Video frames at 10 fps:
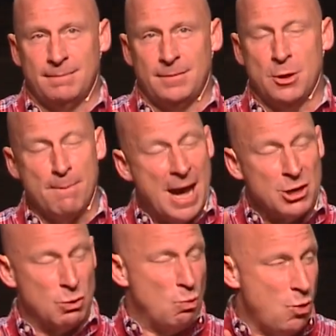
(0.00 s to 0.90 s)
no
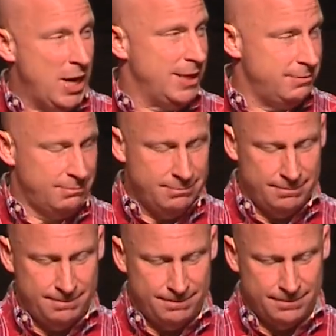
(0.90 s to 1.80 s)
matter what,
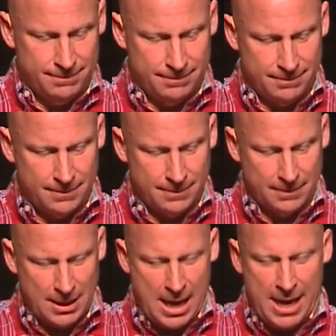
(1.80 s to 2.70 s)

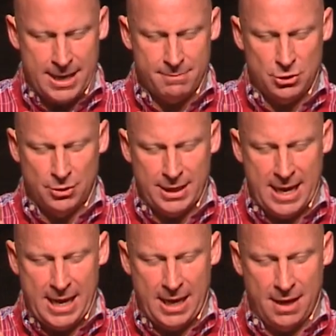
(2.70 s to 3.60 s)
I am going to
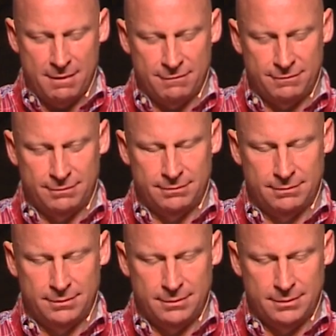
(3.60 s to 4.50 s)
have
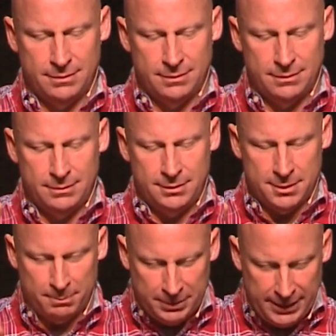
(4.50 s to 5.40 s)

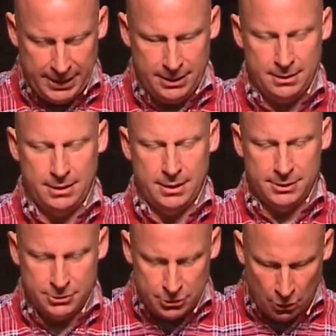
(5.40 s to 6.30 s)
complete
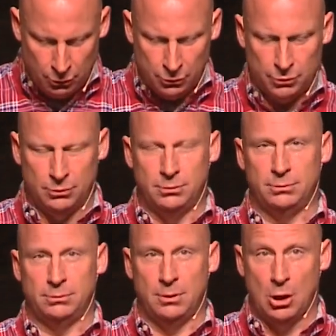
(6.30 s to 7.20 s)
and total
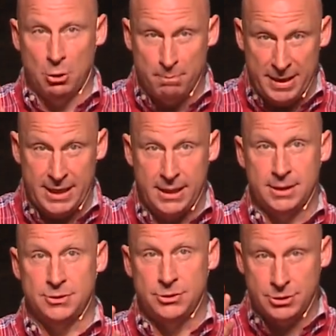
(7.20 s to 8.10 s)

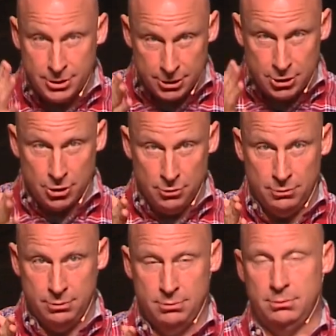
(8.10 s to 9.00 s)
obedience to you,
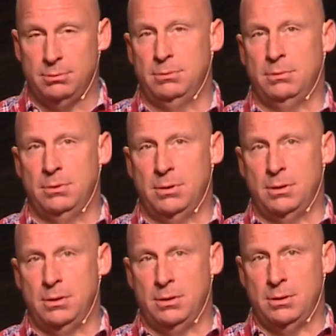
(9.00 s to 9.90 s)

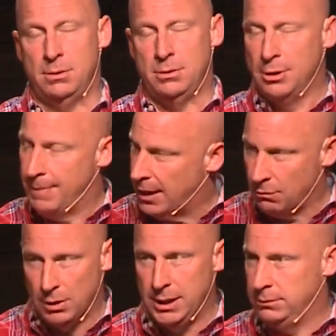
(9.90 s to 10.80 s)
no matter
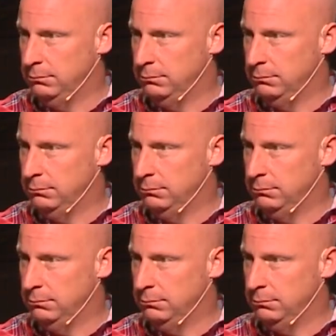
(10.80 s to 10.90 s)
what.